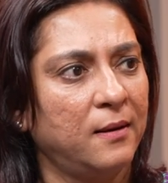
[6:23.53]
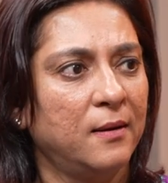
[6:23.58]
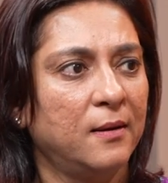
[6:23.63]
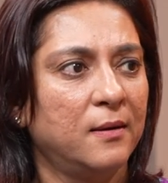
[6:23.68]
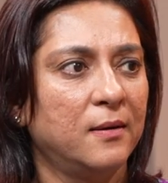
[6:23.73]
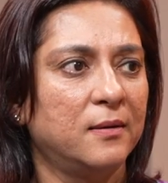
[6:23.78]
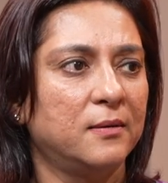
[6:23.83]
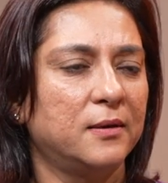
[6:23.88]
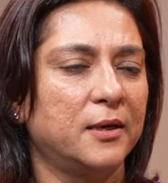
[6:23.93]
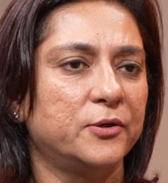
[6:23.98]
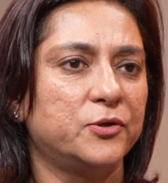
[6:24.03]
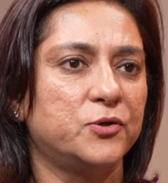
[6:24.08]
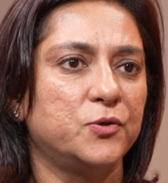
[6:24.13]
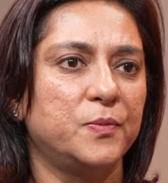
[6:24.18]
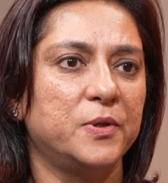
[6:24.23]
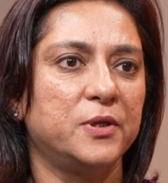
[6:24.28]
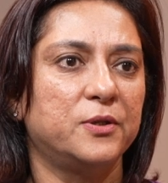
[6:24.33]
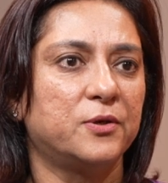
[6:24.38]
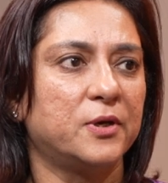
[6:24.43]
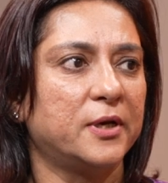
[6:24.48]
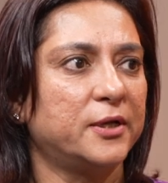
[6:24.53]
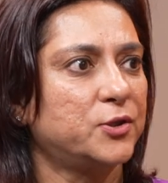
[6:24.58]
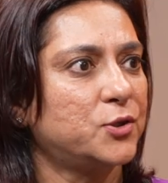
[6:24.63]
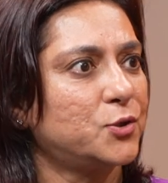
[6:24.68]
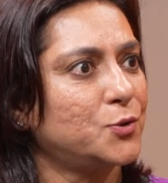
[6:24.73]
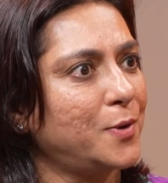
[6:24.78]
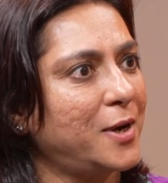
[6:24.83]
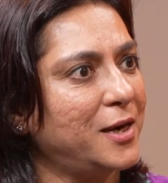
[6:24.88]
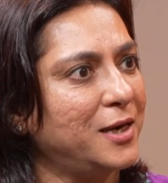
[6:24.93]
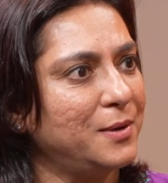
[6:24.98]
There used to be threats
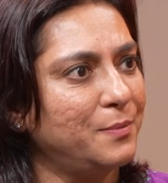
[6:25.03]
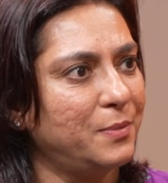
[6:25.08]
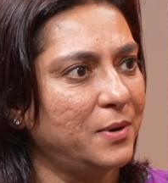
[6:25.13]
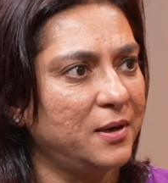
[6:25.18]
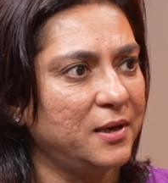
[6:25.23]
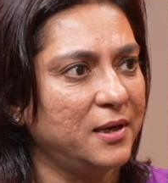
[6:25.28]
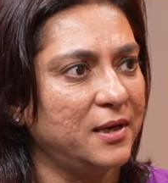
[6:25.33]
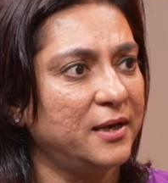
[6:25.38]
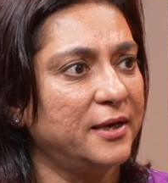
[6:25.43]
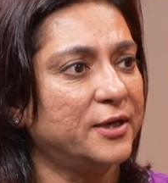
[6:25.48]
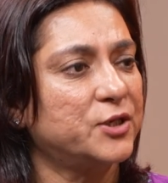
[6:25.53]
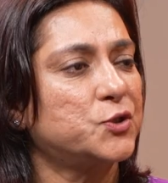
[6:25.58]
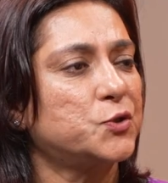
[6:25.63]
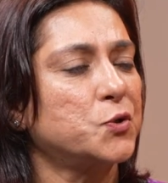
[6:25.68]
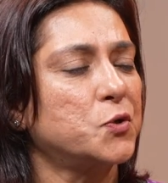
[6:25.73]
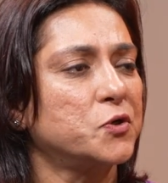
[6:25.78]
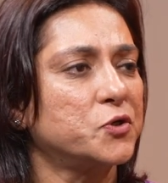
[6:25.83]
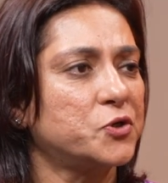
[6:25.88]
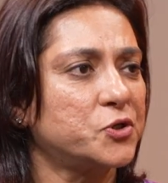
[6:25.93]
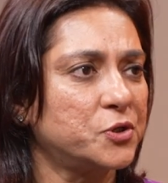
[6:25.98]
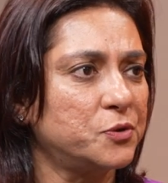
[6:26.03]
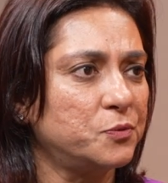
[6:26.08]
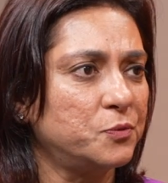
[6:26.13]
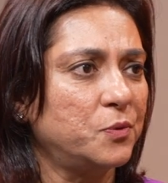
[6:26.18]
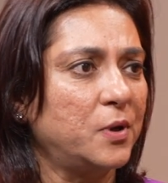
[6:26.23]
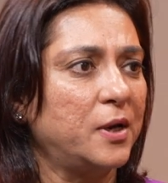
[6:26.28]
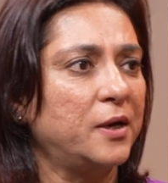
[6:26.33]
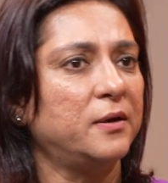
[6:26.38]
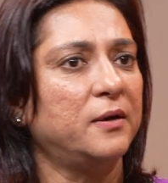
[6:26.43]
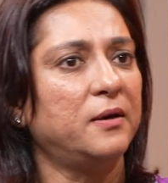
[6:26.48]
to anybody,
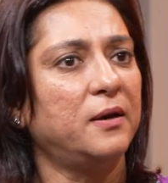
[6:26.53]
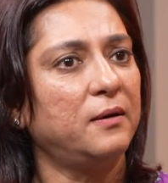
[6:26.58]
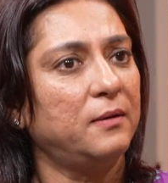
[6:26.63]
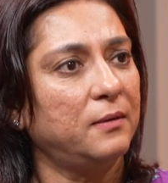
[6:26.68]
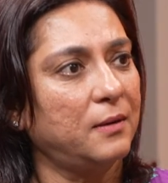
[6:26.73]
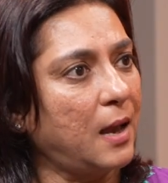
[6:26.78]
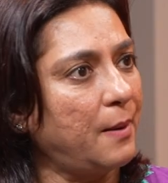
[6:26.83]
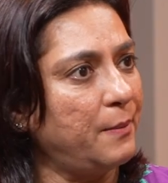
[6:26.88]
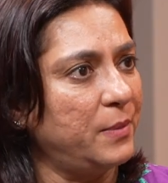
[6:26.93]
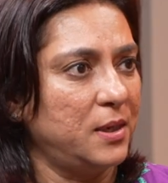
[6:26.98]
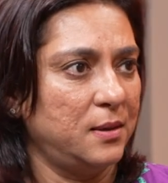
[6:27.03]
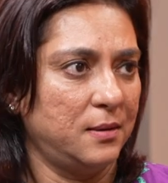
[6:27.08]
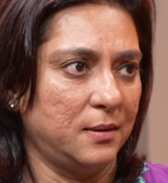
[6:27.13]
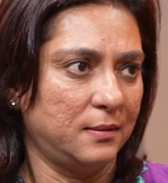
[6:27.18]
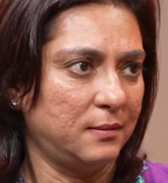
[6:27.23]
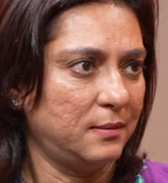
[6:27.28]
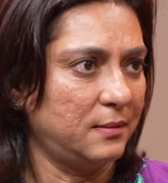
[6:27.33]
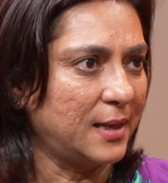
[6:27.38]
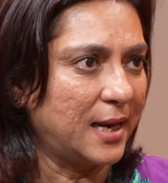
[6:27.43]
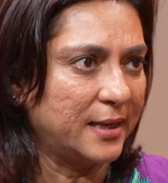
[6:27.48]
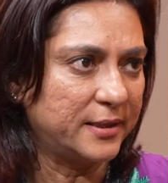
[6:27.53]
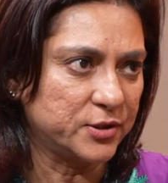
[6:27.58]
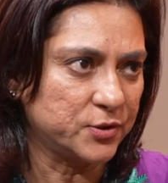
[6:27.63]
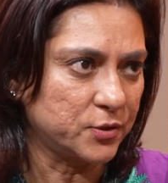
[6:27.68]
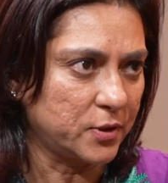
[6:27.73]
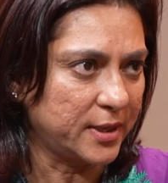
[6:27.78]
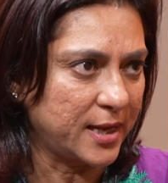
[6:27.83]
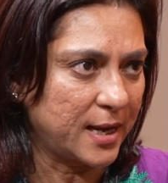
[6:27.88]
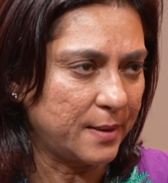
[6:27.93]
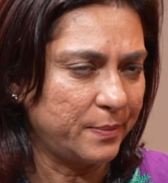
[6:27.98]
extortion. And I mean, that is
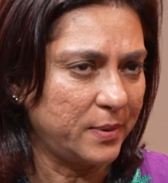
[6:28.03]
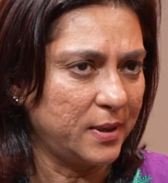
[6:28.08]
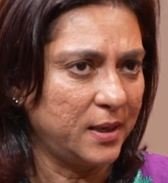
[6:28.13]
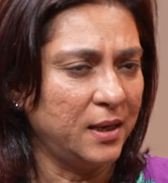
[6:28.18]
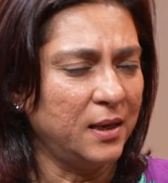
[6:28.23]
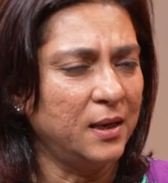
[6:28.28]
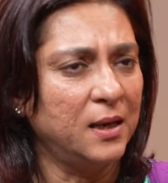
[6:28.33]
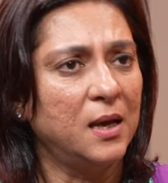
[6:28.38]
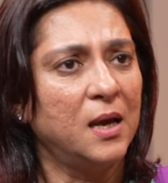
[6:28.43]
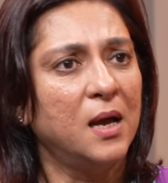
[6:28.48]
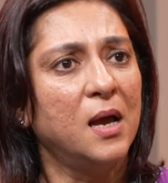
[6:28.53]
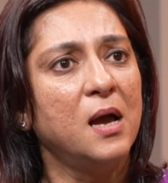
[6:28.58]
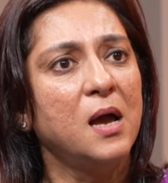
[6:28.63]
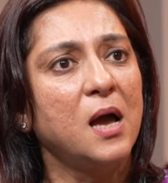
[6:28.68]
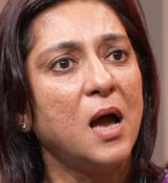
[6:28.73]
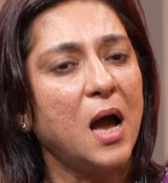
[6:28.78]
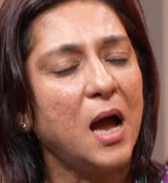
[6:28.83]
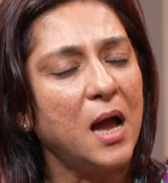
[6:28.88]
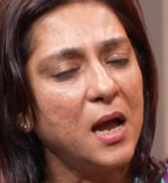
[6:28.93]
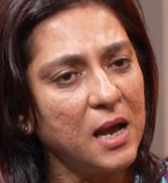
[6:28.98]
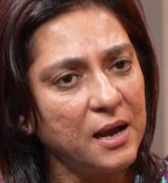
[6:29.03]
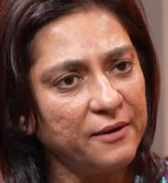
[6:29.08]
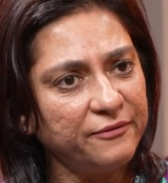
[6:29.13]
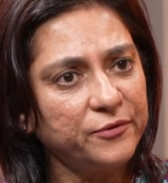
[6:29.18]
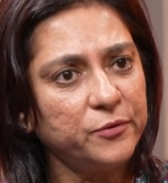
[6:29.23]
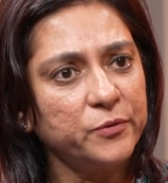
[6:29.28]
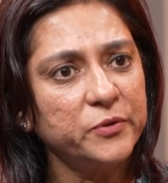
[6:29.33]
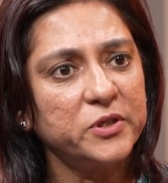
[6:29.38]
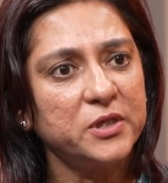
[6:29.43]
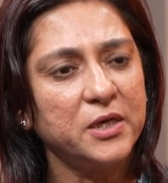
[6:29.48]
not happening. I
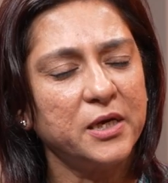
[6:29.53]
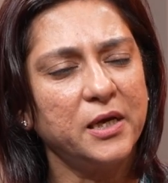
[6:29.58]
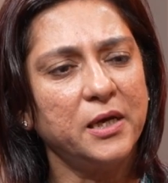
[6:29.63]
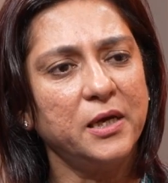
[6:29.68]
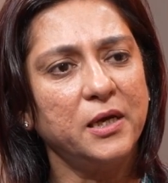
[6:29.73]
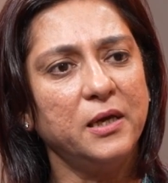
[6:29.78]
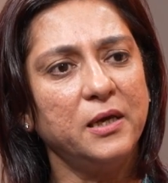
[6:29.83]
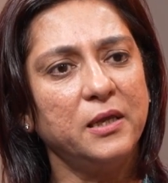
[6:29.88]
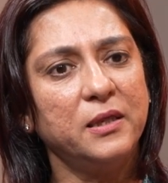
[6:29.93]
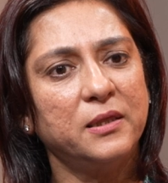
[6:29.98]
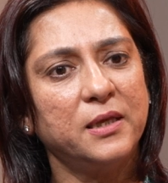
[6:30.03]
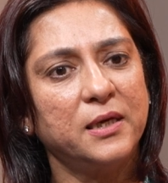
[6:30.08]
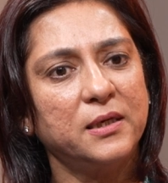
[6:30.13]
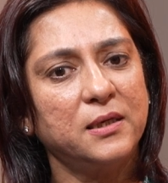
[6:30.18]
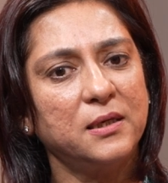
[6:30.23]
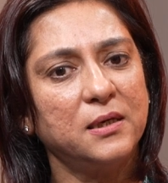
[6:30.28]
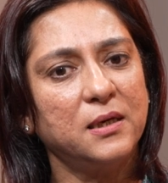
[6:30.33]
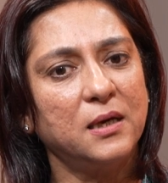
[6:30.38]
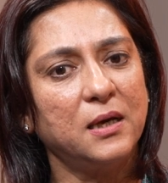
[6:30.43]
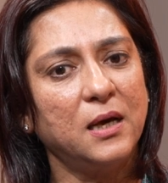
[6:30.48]
have to say that